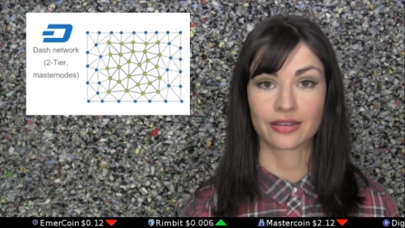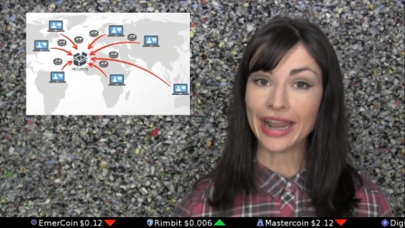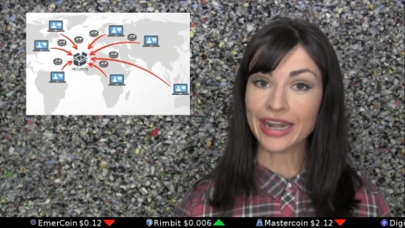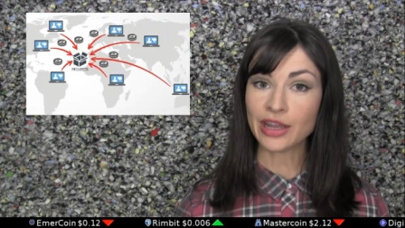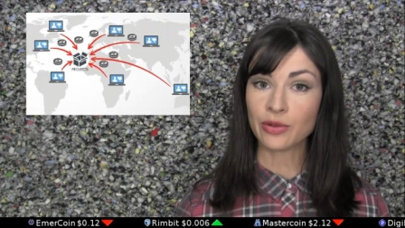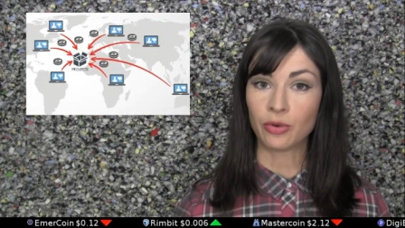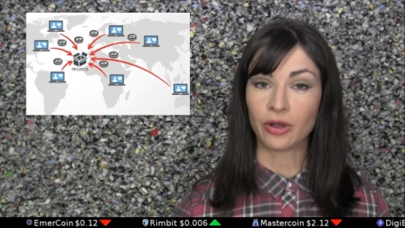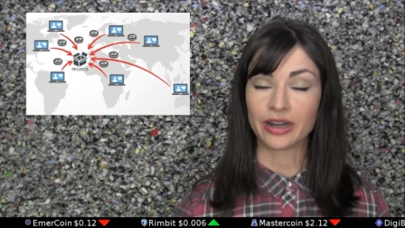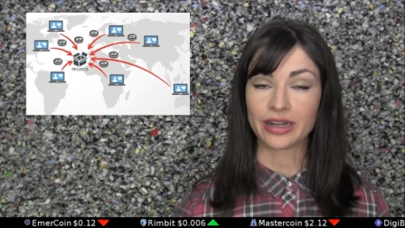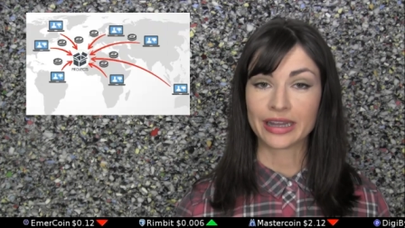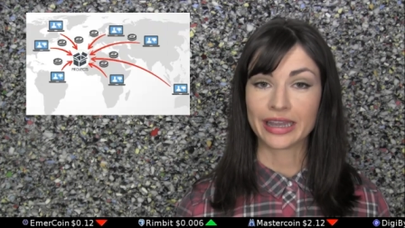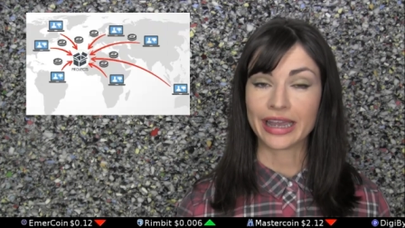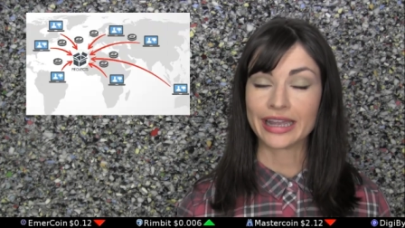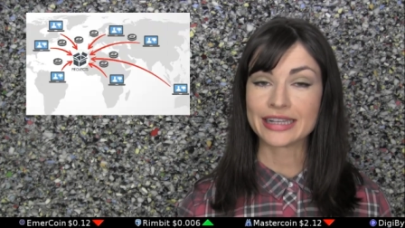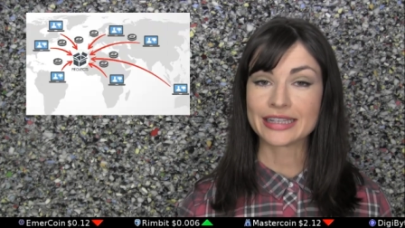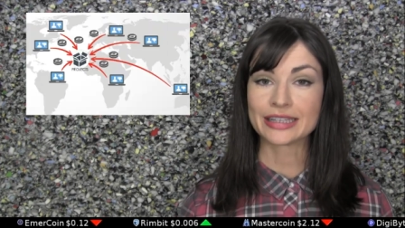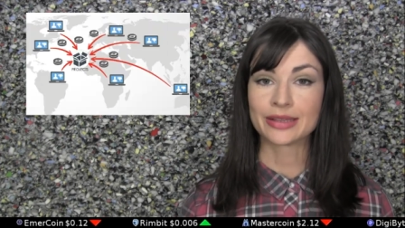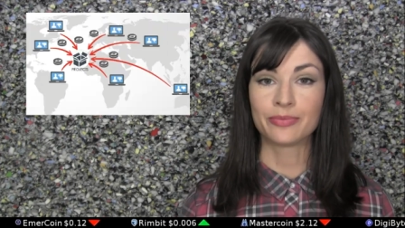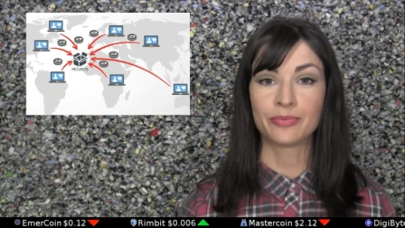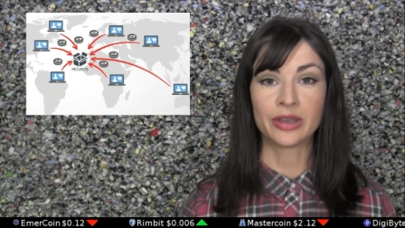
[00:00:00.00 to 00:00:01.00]
Anyone
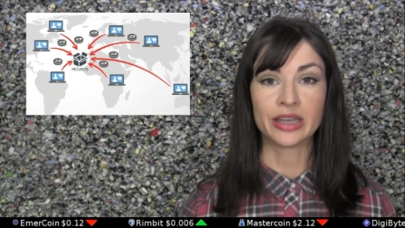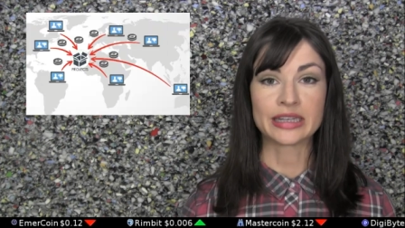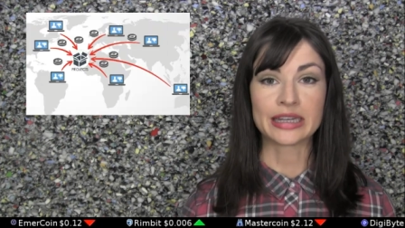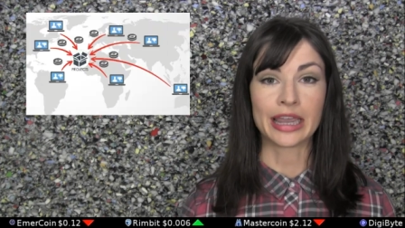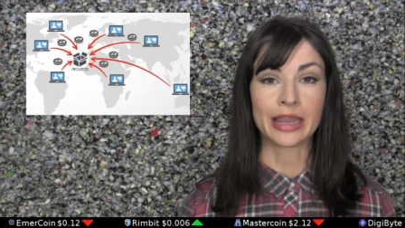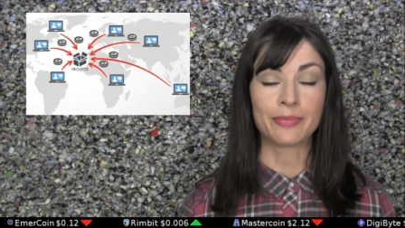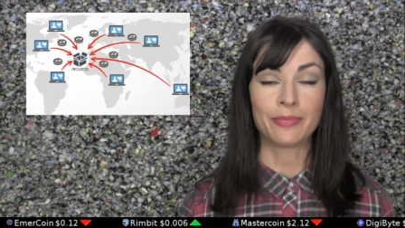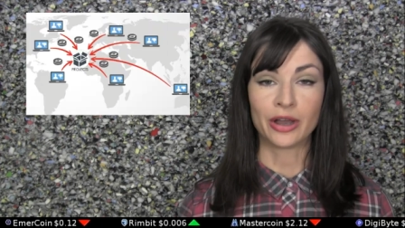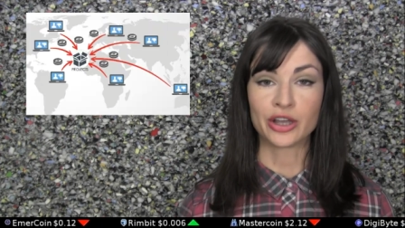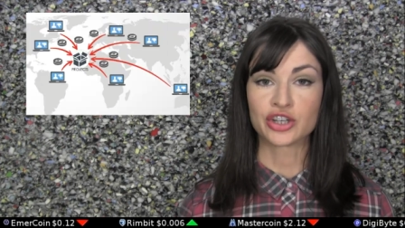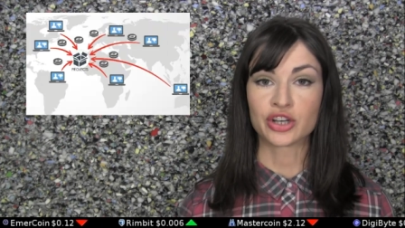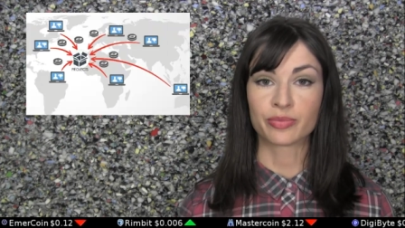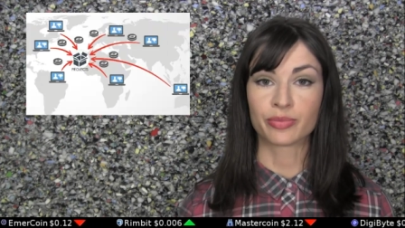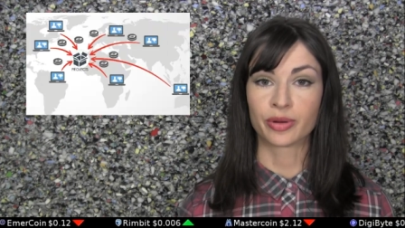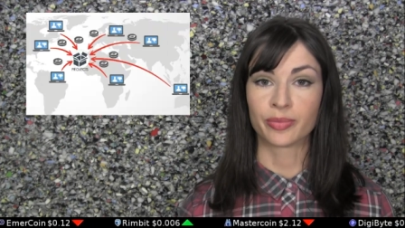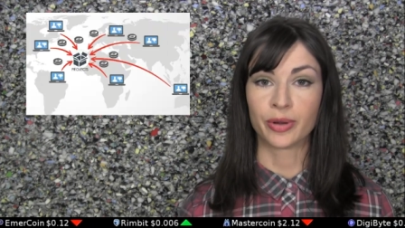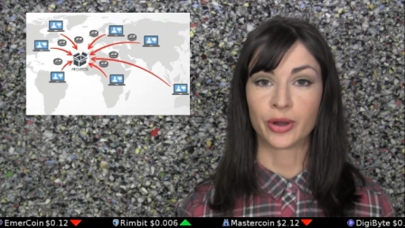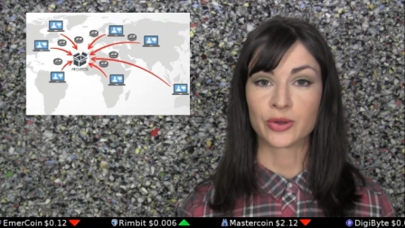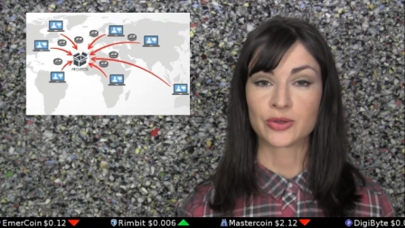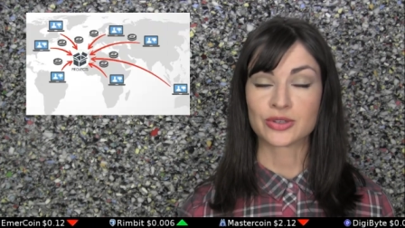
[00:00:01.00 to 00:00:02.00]
can submit a budget
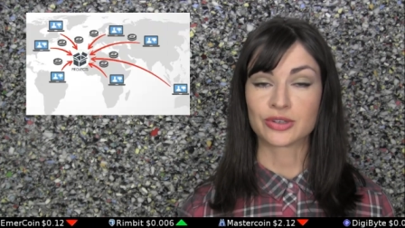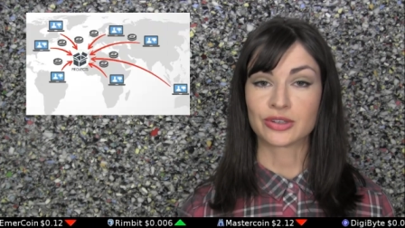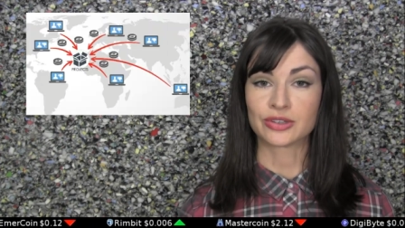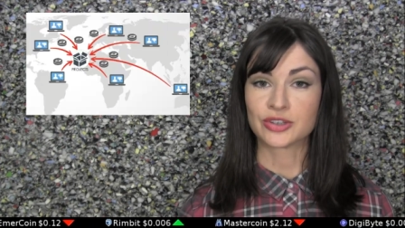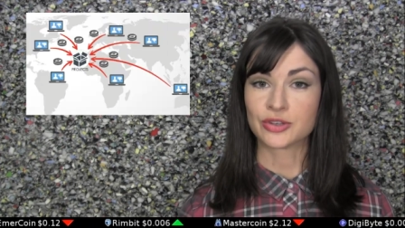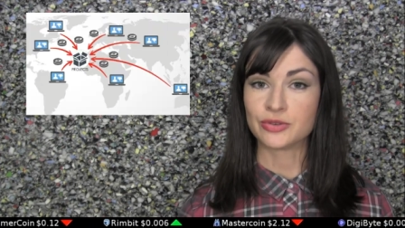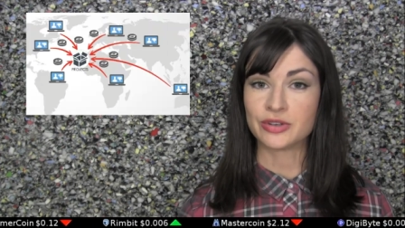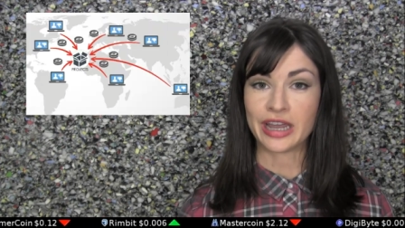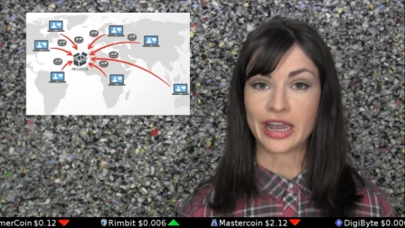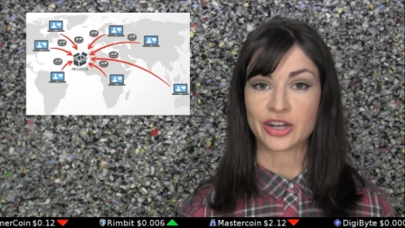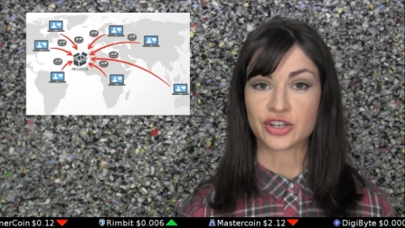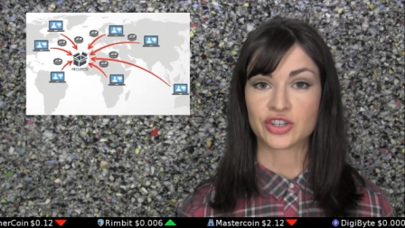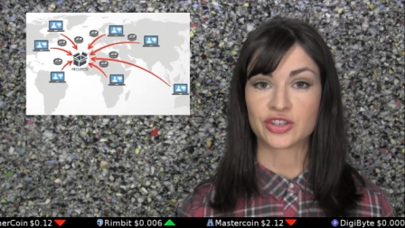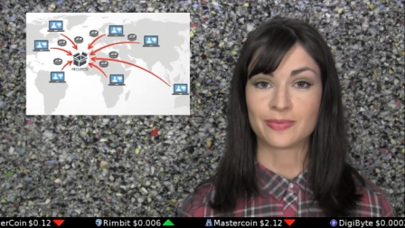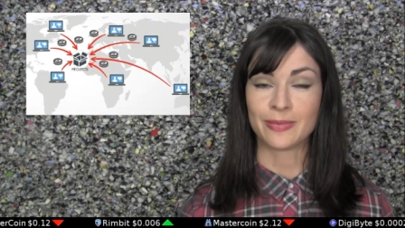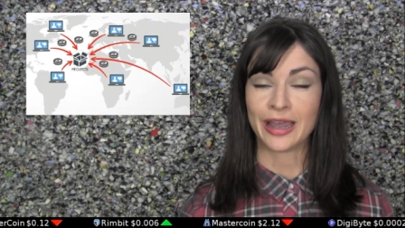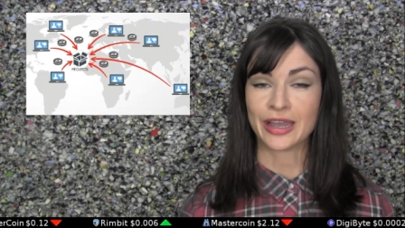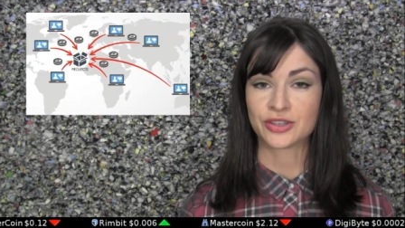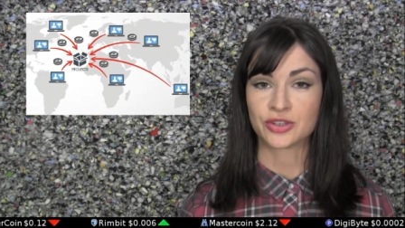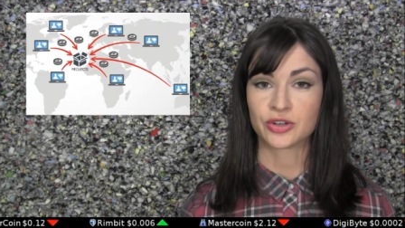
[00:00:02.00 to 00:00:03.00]
proposal to
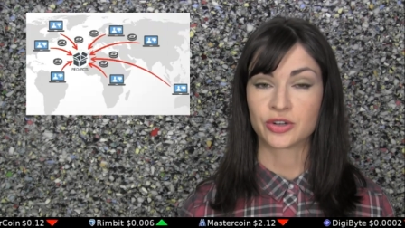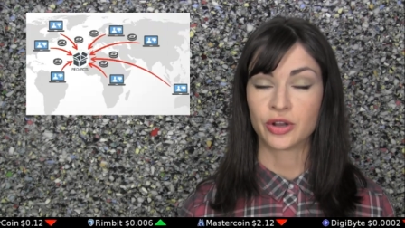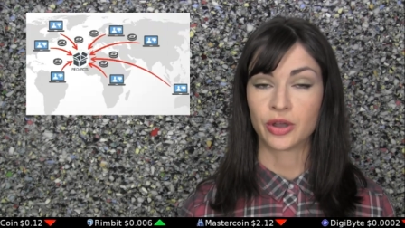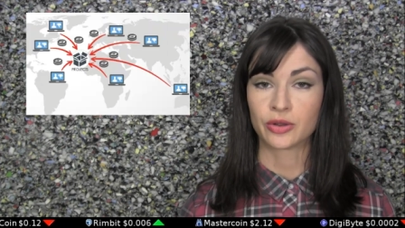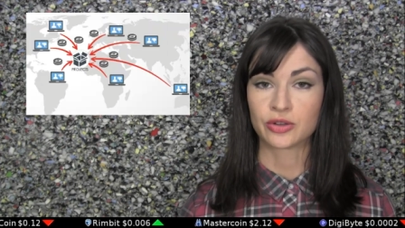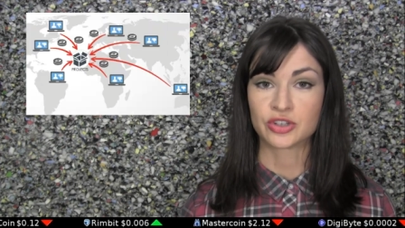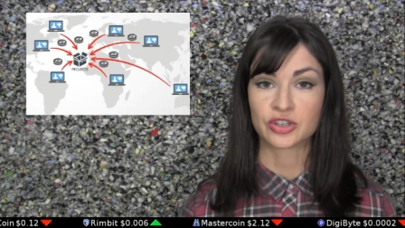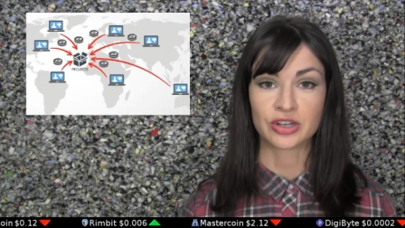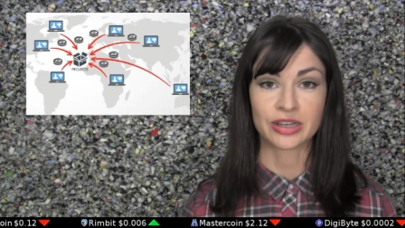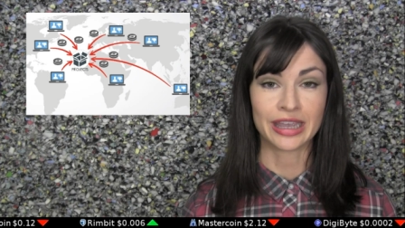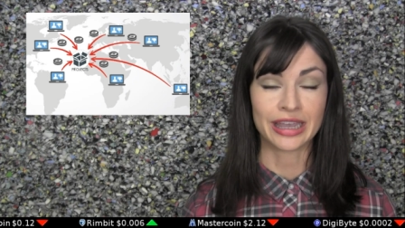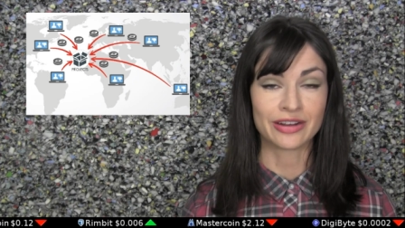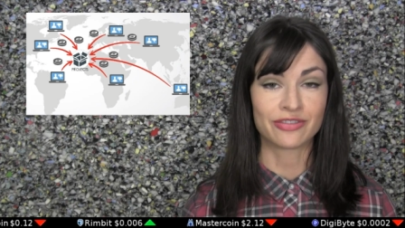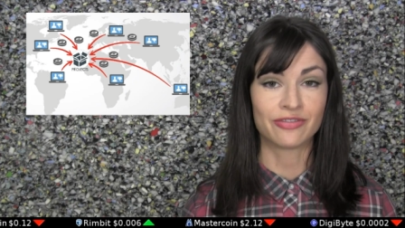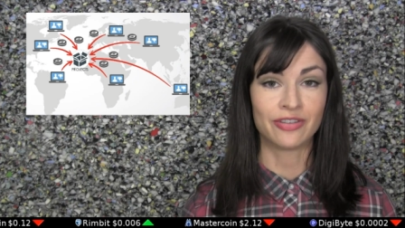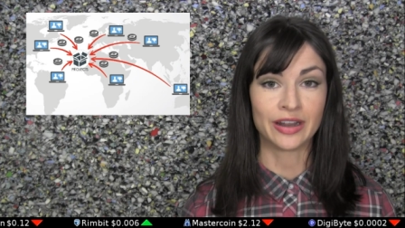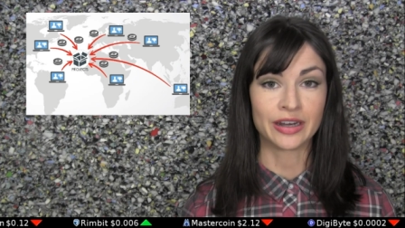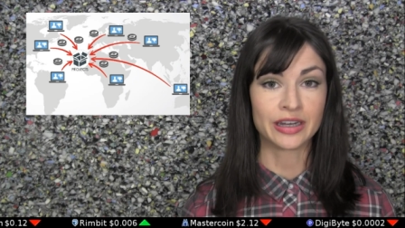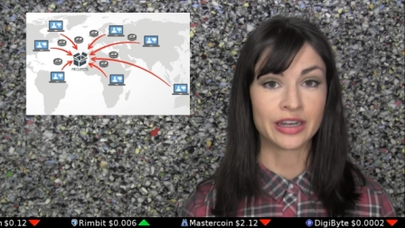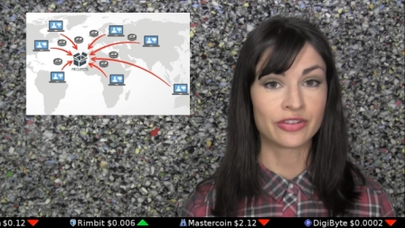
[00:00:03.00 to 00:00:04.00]
Dash's masternodes to get
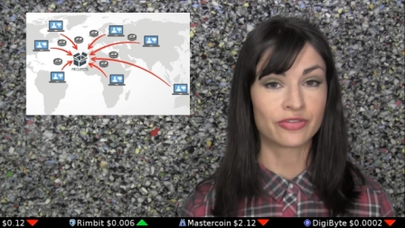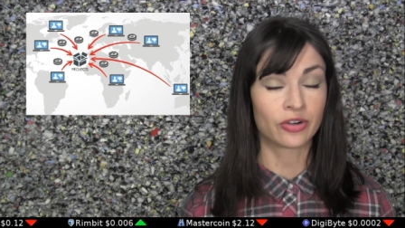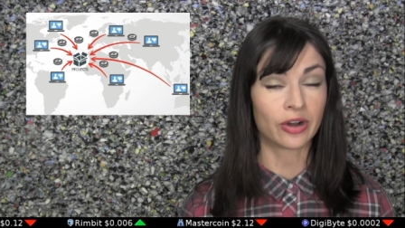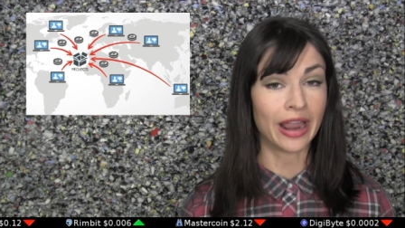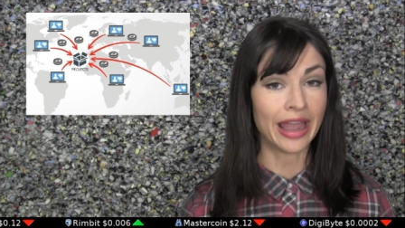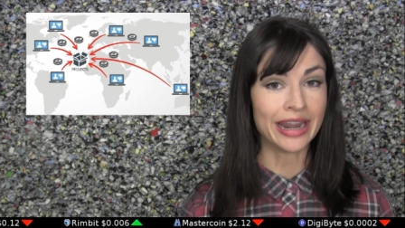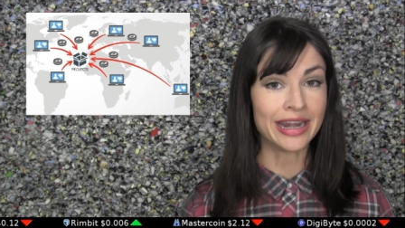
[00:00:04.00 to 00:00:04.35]
funding for